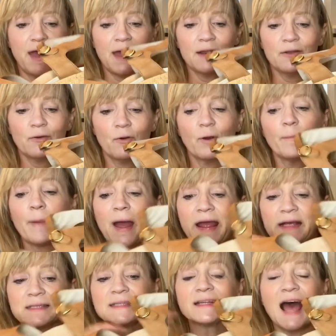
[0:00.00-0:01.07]
or
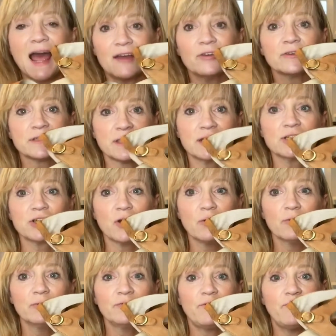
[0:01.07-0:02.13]
buying styles that
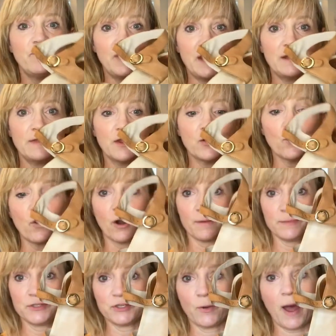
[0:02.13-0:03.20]
don't fit the
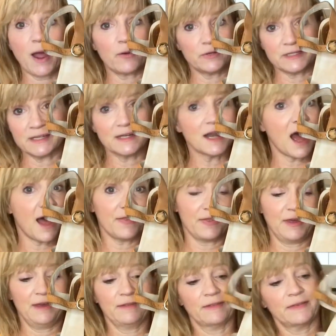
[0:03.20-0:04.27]
norm. So I did not
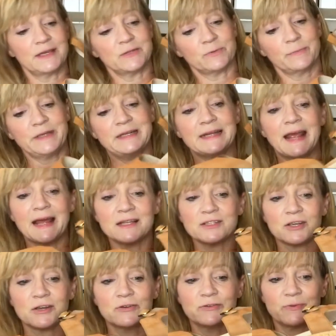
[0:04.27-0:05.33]
think that these would be
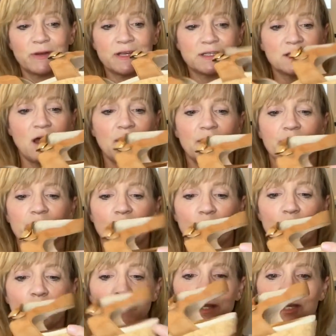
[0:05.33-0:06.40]
Danskos when I saw them. They're
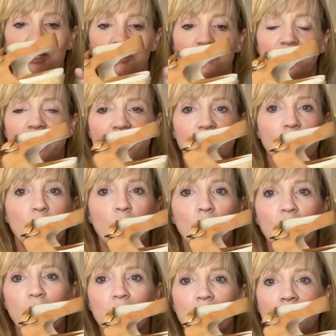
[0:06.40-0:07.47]
really cute. They have a
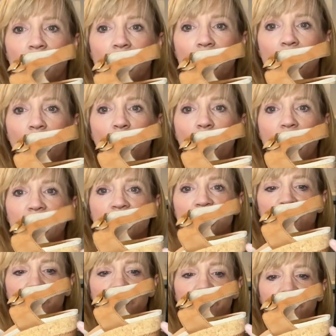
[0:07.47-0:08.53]
cork wedge
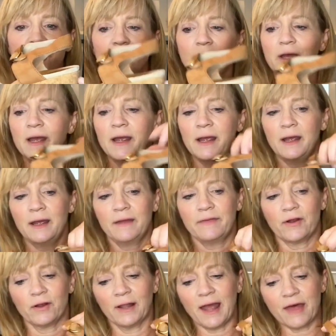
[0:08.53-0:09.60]
heel, and
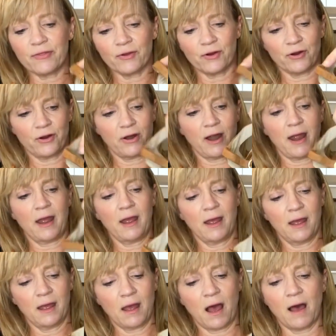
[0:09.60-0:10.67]
they're leather,
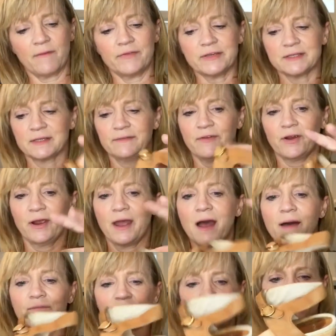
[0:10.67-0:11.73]
obviously very
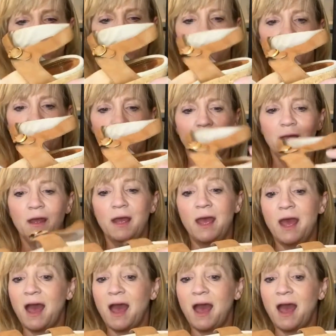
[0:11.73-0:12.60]
comfortable. I